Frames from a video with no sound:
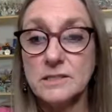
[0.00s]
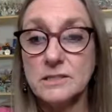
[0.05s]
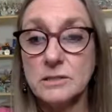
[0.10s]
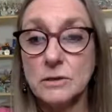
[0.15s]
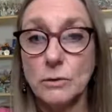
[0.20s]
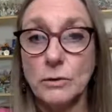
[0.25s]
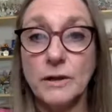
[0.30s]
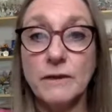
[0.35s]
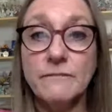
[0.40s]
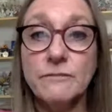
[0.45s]

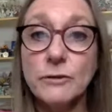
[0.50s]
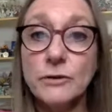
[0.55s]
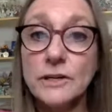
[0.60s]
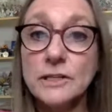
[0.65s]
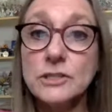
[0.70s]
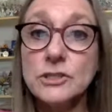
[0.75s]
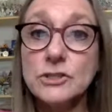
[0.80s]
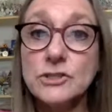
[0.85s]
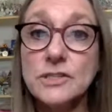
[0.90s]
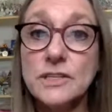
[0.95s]
So if you're
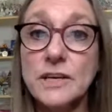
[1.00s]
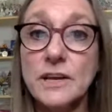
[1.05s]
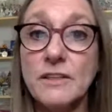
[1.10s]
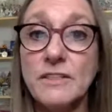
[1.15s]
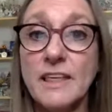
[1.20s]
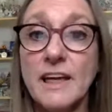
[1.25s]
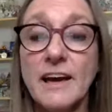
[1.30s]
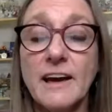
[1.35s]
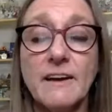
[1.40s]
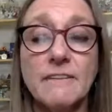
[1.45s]
interested in
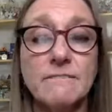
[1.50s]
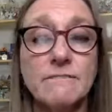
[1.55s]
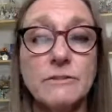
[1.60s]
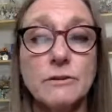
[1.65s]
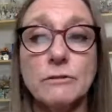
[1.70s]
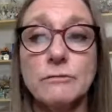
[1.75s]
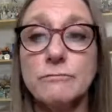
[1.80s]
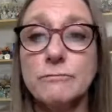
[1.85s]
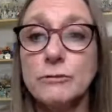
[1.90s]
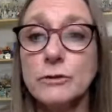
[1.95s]
that,
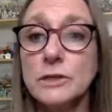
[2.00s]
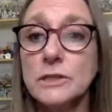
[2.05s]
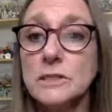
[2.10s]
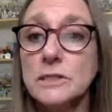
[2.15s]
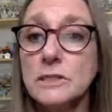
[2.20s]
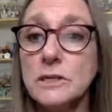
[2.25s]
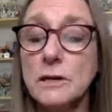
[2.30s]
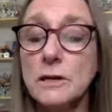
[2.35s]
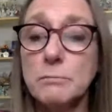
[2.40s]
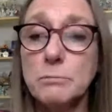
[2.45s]
feel free
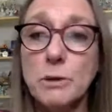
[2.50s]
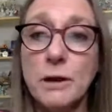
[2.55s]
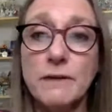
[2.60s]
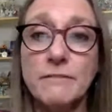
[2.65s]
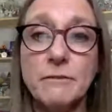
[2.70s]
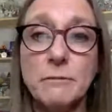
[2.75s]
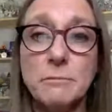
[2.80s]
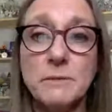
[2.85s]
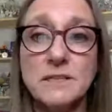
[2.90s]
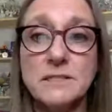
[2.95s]
to
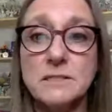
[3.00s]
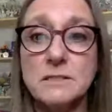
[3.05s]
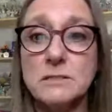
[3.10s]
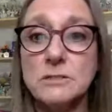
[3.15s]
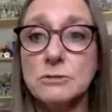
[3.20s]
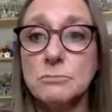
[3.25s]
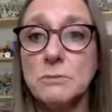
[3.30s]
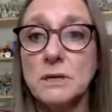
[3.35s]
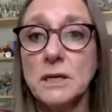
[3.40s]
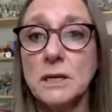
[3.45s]
private
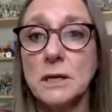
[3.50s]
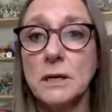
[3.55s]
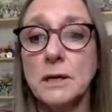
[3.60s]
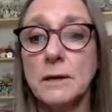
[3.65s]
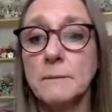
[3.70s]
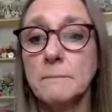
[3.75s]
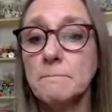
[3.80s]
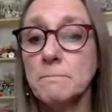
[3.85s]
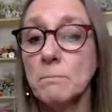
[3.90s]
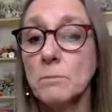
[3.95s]
message
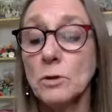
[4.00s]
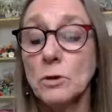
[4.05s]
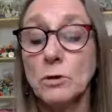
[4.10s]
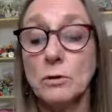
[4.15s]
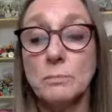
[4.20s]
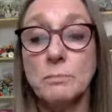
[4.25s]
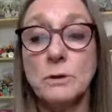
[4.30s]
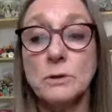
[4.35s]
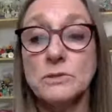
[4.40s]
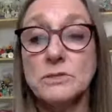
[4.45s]
me
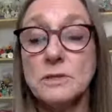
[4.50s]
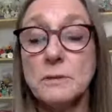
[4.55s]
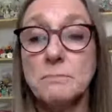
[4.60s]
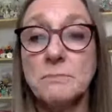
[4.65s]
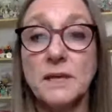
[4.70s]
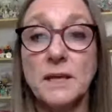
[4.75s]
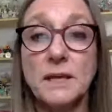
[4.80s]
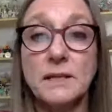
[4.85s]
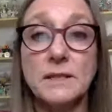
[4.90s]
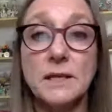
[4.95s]
or post
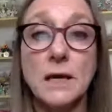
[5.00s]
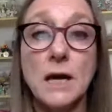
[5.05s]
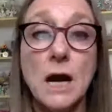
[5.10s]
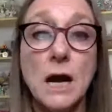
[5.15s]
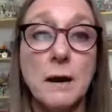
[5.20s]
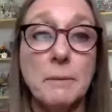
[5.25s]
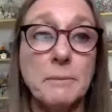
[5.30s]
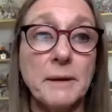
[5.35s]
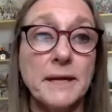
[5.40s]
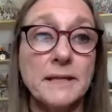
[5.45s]
something in the
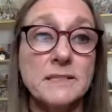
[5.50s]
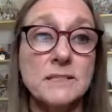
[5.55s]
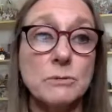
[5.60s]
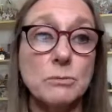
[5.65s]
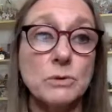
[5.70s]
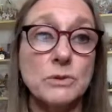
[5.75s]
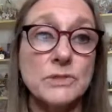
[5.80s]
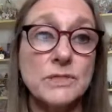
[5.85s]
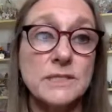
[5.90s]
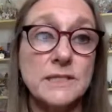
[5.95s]
comments, and
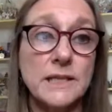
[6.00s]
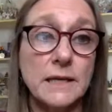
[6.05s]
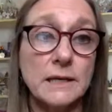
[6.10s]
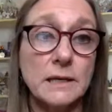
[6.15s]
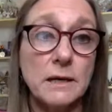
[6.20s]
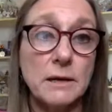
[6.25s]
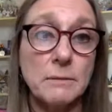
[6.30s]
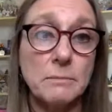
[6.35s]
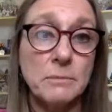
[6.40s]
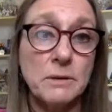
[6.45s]
we'll set
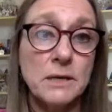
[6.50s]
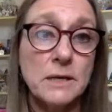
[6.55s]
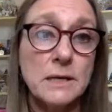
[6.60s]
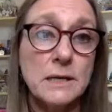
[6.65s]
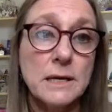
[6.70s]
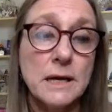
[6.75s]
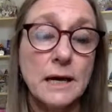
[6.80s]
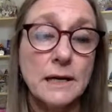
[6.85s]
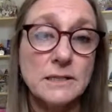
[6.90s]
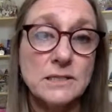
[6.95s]
up
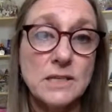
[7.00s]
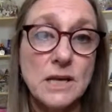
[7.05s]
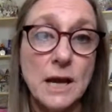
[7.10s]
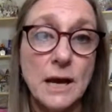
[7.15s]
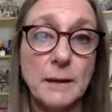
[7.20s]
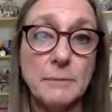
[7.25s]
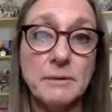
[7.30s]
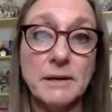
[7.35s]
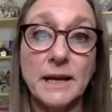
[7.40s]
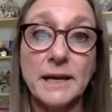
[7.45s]
a
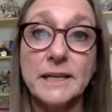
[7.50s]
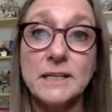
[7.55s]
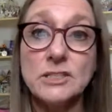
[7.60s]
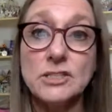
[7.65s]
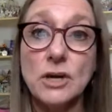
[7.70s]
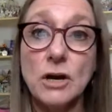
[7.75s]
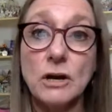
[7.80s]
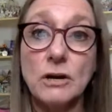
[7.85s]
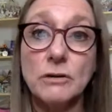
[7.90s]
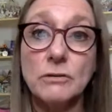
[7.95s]
time and I can
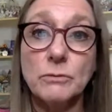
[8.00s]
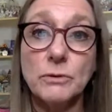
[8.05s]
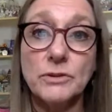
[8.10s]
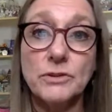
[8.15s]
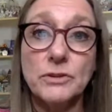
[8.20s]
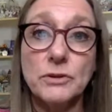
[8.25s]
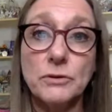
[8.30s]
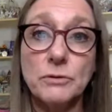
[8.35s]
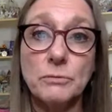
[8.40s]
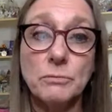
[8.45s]
talk with
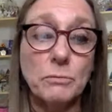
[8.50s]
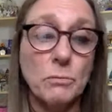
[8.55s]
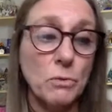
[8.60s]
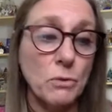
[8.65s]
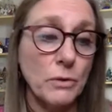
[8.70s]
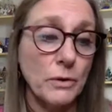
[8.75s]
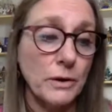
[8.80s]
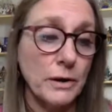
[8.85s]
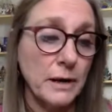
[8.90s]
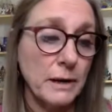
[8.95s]
you
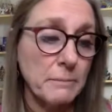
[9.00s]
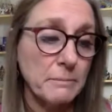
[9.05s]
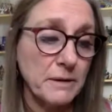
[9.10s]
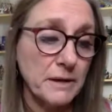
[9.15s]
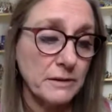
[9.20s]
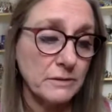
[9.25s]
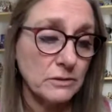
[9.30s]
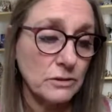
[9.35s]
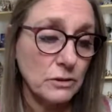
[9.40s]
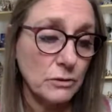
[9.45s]
more
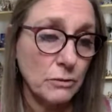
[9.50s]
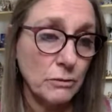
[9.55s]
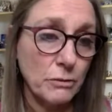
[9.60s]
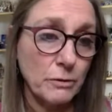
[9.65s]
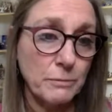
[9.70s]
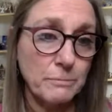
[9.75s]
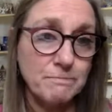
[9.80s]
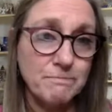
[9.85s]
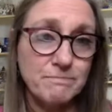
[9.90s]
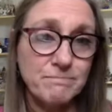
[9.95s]
about the group.